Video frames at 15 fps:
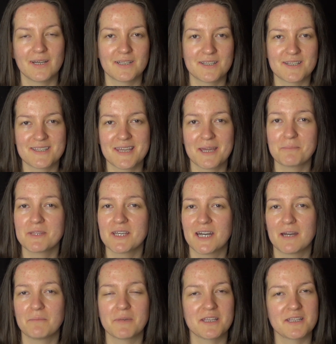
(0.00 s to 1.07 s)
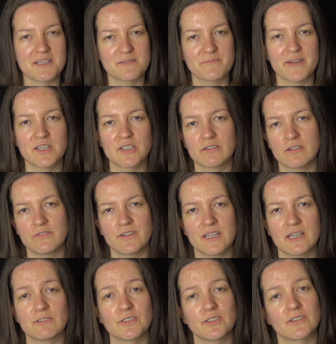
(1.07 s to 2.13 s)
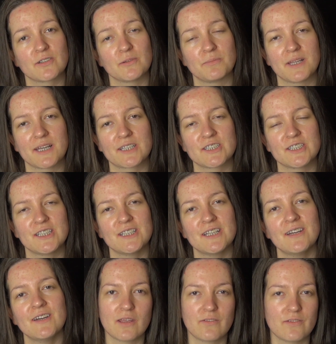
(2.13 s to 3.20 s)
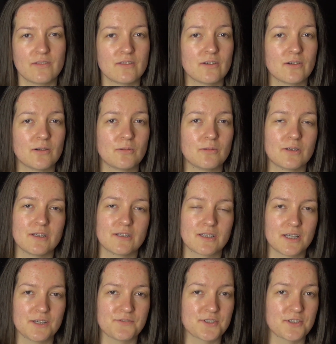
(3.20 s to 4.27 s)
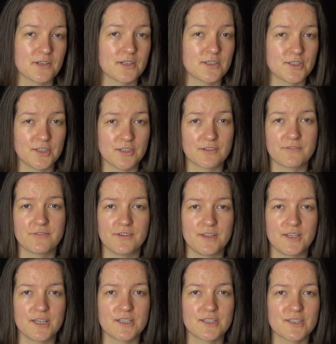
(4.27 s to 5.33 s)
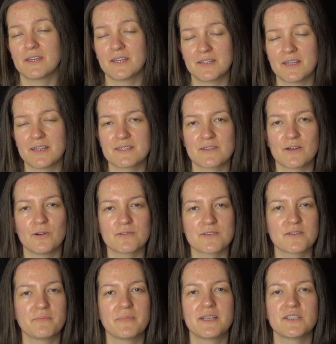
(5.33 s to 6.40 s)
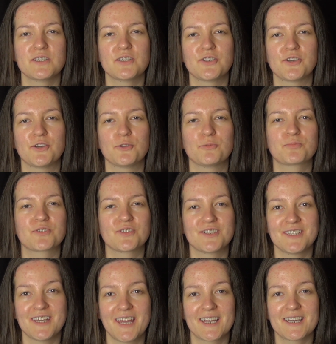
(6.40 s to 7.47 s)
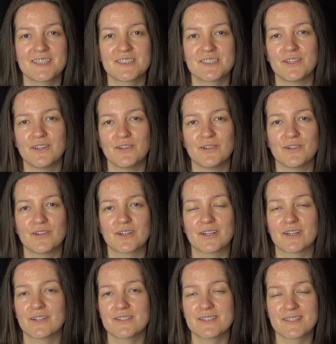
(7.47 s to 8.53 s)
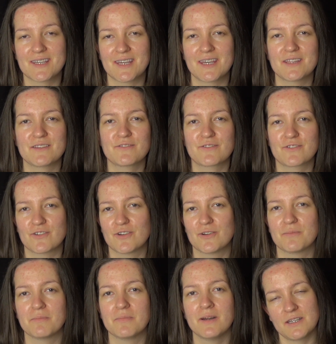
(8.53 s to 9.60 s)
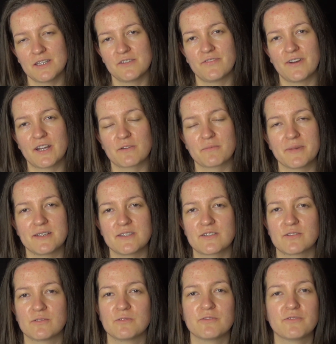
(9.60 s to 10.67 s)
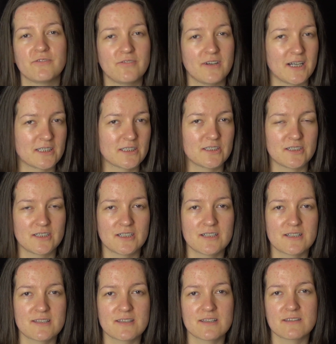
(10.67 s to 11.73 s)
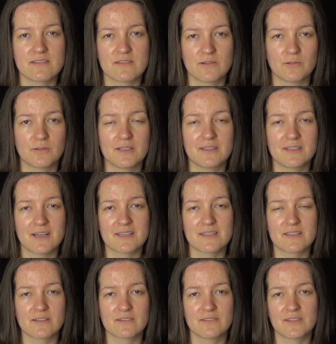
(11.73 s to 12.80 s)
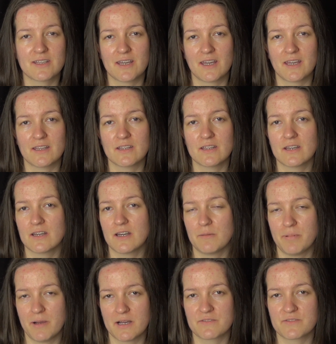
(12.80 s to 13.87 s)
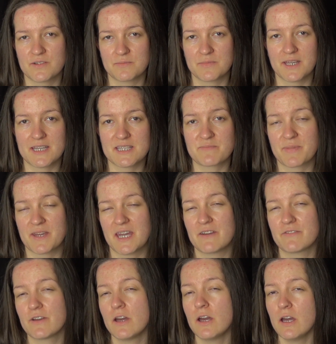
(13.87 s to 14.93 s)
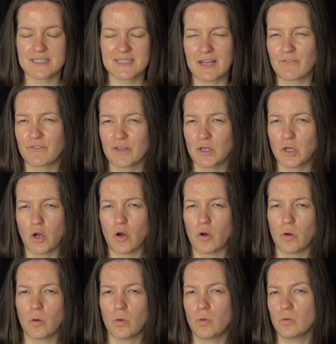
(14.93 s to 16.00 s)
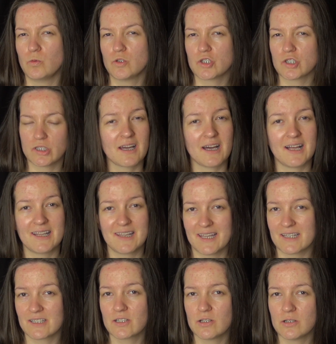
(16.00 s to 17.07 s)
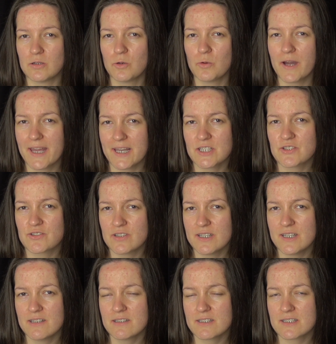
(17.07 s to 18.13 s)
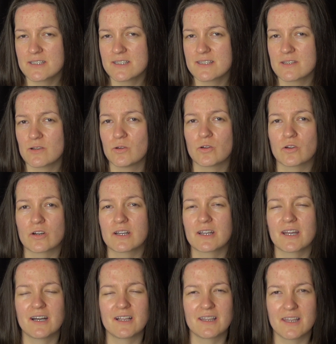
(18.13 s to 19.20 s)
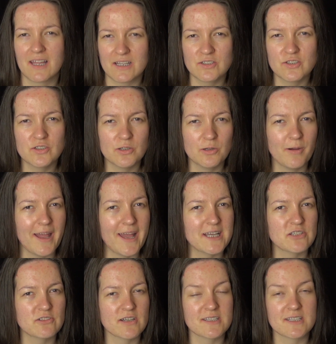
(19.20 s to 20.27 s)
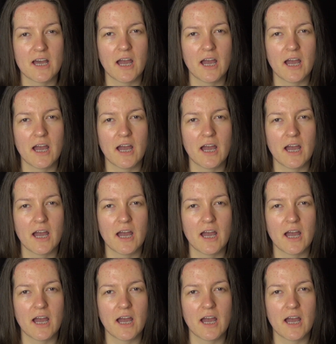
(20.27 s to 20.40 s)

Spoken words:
At the same time, it is meant to even out your complexion, even though it gives you a sheer finish. It is also meant to protect your skin from environmental factors, so it does contain, apart from the SPF, something called kalanchoe extracts or kalanchoe extracts.